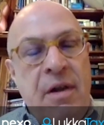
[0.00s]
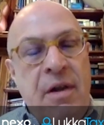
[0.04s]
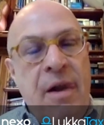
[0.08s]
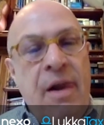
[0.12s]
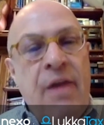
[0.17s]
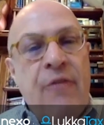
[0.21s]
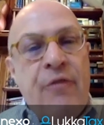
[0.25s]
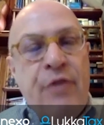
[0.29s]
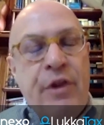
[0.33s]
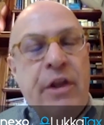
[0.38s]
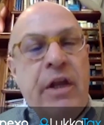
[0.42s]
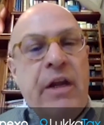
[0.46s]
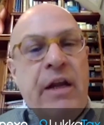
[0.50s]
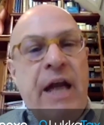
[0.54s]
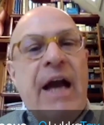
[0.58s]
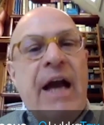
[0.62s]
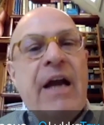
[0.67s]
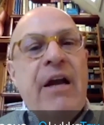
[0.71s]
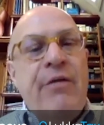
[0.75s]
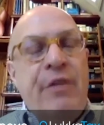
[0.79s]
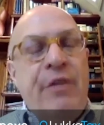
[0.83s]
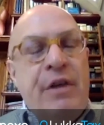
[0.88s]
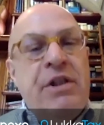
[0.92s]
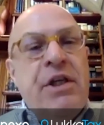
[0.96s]
for the lack
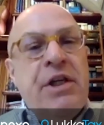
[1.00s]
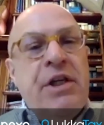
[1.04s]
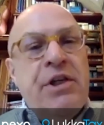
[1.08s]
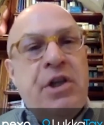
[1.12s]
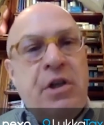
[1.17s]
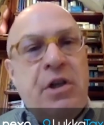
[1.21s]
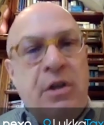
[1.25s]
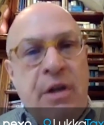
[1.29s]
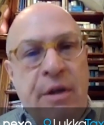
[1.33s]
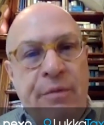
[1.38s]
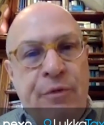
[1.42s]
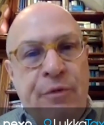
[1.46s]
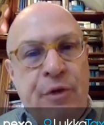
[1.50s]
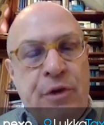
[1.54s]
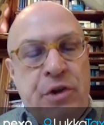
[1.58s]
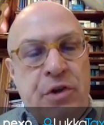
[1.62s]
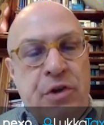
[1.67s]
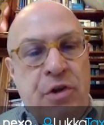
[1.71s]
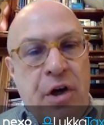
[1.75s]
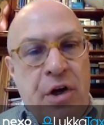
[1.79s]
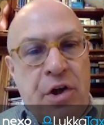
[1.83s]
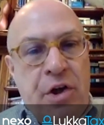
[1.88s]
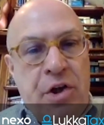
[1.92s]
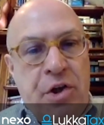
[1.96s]
of a digital
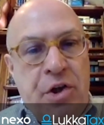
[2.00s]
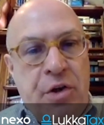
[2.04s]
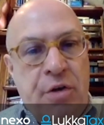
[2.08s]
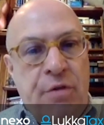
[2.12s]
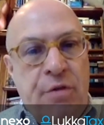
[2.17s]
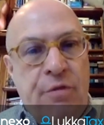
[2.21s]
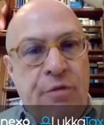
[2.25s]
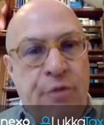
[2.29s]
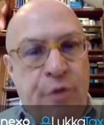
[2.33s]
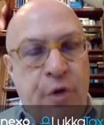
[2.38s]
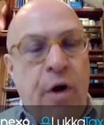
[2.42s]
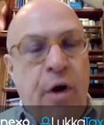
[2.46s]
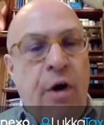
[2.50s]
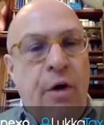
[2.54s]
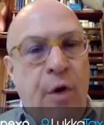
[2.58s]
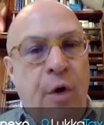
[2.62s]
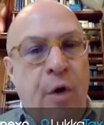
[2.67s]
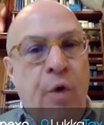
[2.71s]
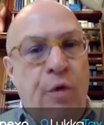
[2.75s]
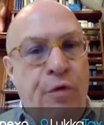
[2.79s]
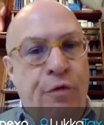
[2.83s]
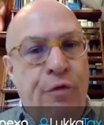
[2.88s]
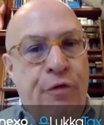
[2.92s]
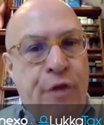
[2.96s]
infrastructure for our
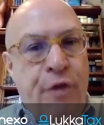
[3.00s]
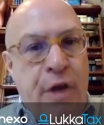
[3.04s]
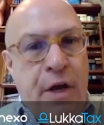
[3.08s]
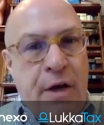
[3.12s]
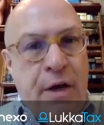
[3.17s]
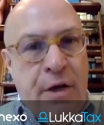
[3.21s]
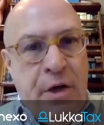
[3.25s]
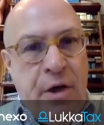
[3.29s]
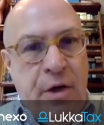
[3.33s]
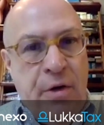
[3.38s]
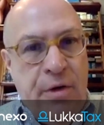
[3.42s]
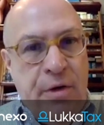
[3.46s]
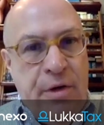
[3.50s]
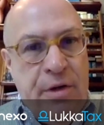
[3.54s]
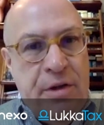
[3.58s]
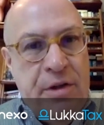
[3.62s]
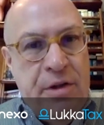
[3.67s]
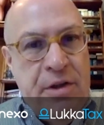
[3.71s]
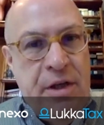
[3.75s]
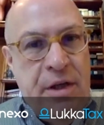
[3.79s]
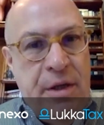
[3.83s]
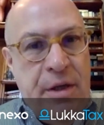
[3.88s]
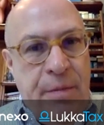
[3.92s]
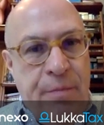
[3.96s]
own fiat
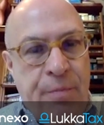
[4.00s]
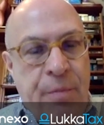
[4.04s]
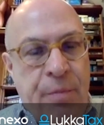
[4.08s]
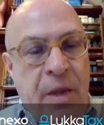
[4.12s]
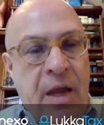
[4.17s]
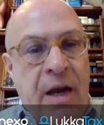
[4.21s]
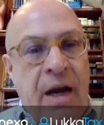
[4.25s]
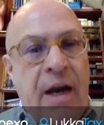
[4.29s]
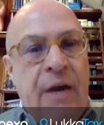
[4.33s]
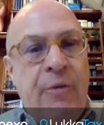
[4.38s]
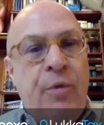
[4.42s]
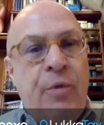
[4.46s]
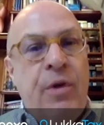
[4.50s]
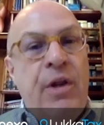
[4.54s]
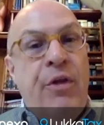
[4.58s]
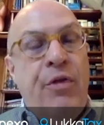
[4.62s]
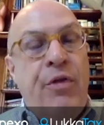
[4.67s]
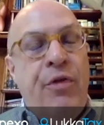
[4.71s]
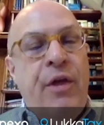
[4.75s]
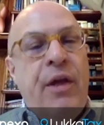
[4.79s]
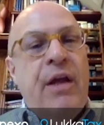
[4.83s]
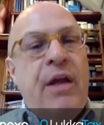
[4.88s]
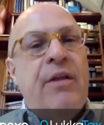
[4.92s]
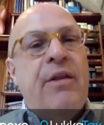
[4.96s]
currency. And I really
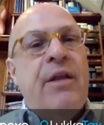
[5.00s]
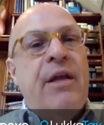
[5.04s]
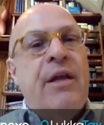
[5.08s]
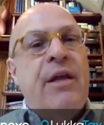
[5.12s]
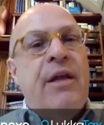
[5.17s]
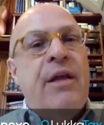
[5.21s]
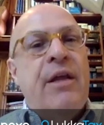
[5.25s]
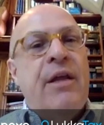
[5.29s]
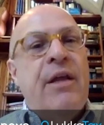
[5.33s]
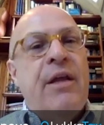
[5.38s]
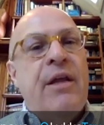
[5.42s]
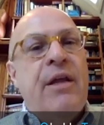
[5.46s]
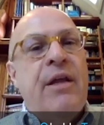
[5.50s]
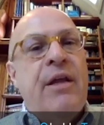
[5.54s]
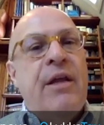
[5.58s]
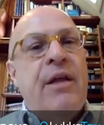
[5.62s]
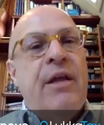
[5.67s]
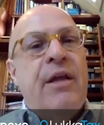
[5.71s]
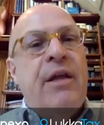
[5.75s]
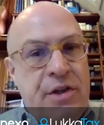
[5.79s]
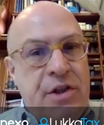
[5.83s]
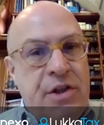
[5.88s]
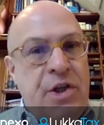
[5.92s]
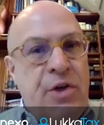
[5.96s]
think that what
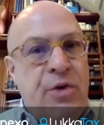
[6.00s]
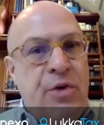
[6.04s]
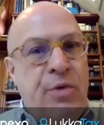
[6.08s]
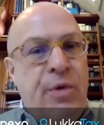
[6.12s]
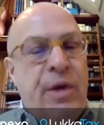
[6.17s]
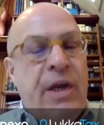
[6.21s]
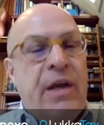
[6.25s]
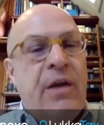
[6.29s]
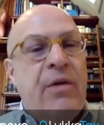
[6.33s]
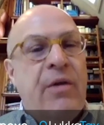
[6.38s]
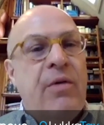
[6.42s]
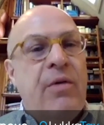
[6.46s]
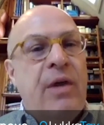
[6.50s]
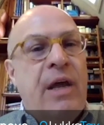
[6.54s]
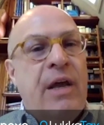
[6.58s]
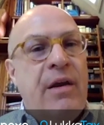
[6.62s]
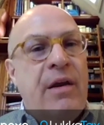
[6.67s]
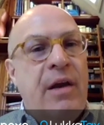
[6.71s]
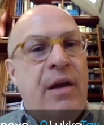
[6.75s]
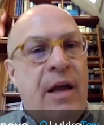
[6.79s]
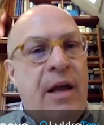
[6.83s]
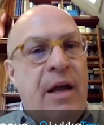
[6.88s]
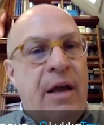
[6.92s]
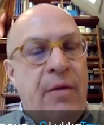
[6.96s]
China's doing
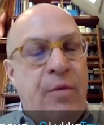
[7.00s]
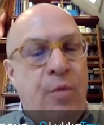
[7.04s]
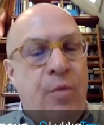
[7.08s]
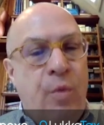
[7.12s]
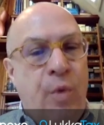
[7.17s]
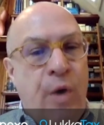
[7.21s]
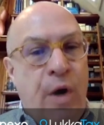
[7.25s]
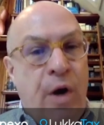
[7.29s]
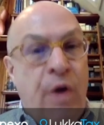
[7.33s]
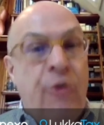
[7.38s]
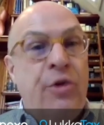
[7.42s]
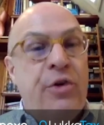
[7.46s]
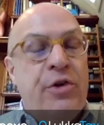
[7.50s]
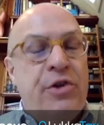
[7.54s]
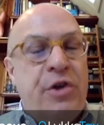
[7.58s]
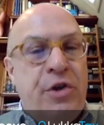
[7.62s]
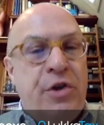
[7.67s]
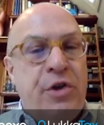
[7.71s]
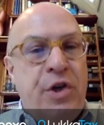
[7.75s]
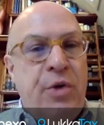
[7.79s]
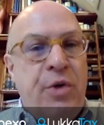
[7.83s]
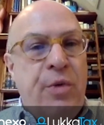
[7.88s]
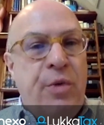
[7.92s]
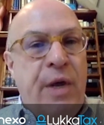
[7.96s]
and what others are
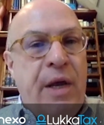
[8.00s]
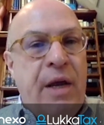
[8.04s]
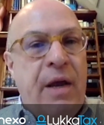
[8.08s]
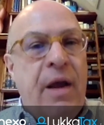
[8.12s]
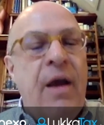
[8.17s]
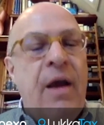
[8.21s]
doing